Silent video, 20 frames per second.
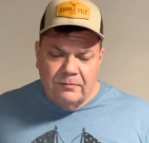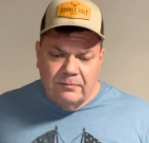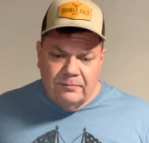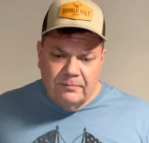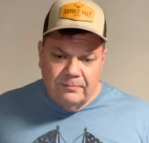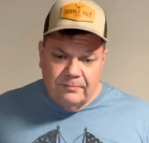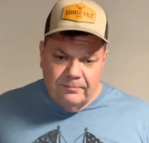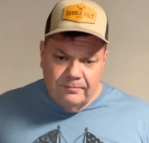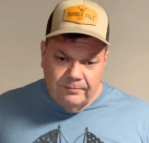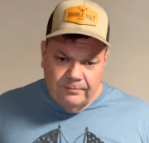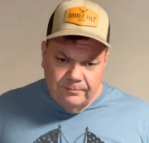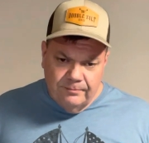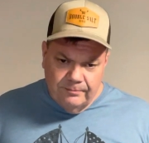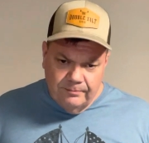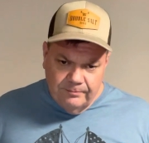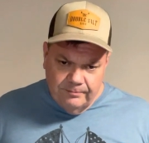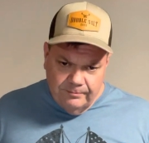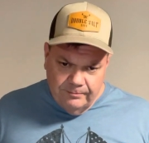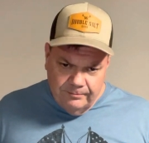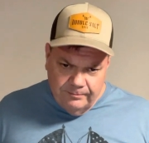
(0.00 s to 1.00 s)

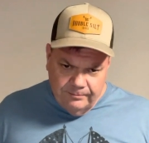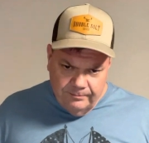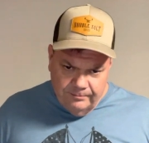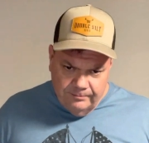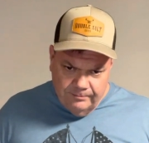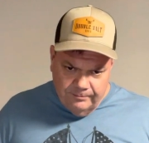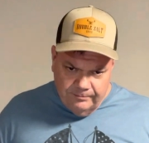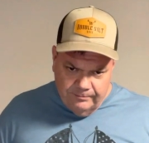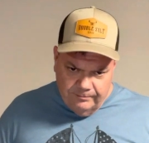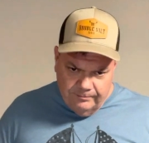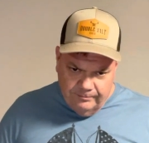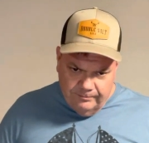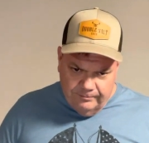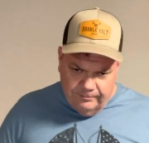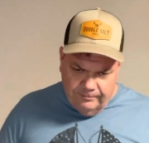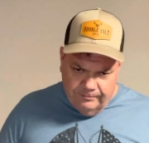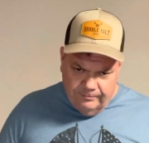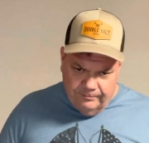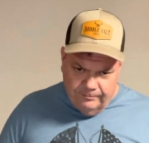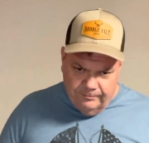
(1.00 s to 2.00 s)

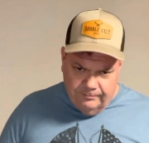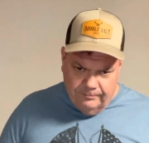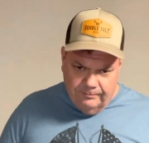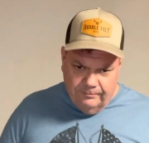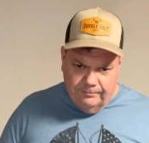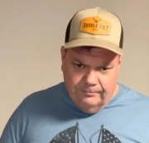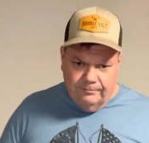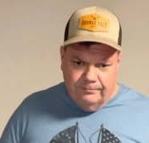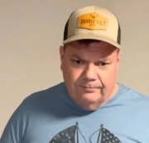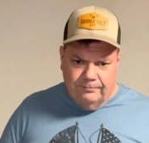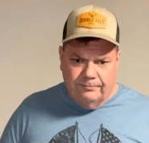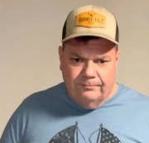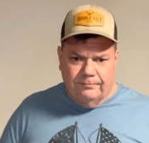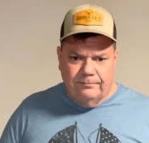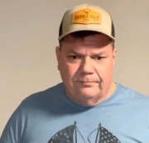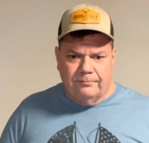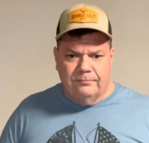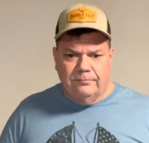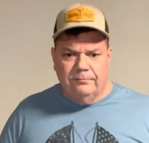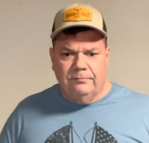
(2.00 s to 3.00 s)

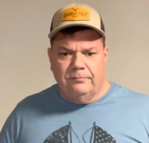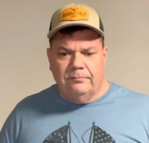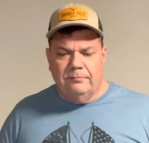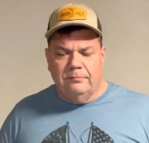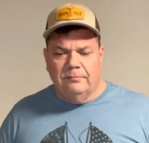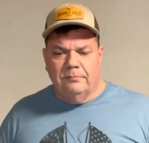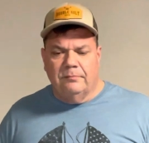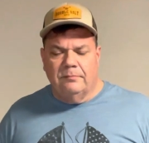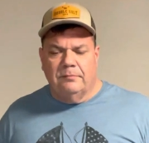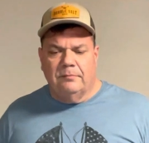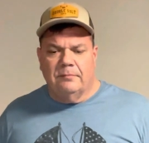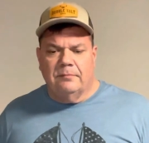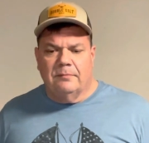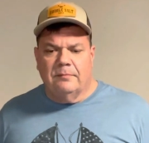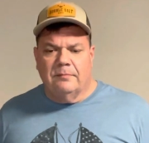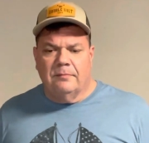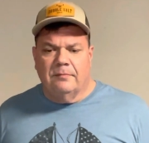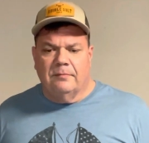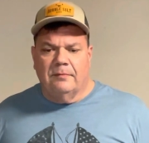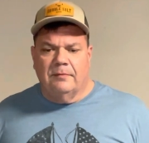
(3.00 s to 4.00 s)

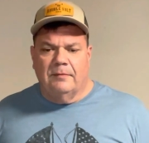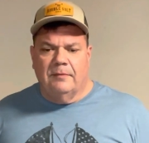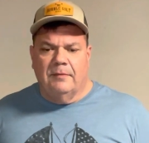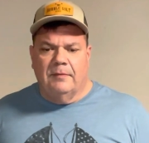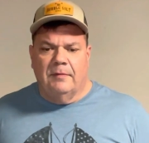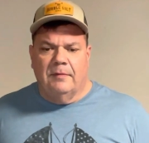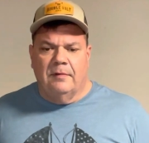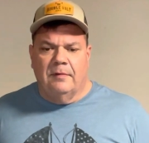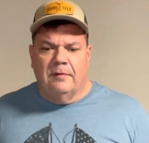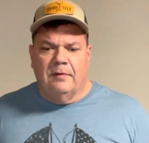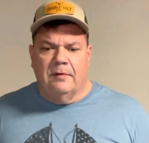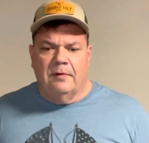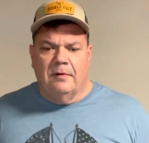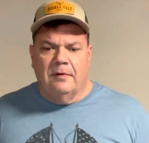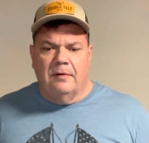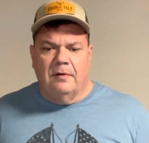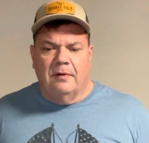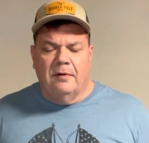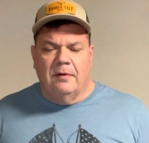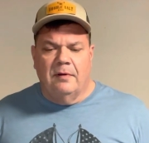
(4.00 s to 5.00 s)

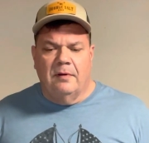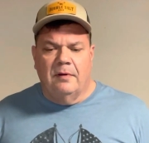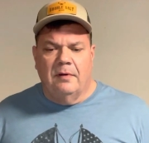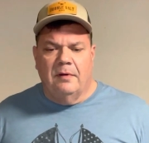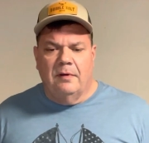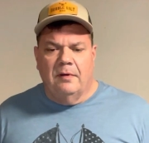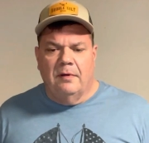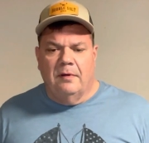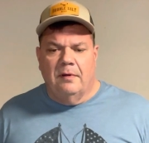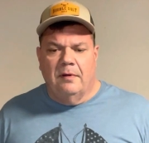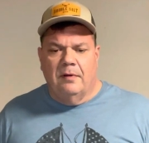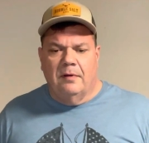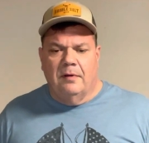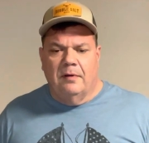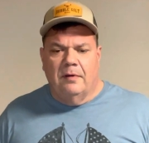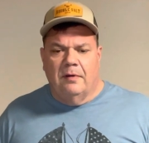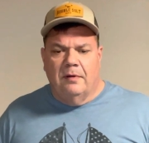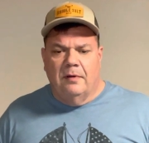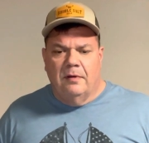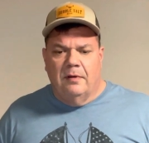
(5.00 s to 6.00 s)

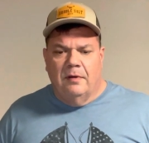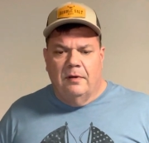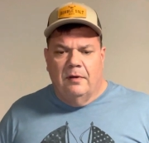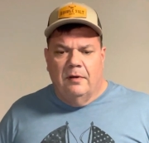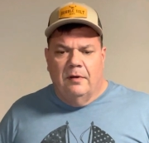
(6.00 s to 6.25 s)
No one is speaking in this clip.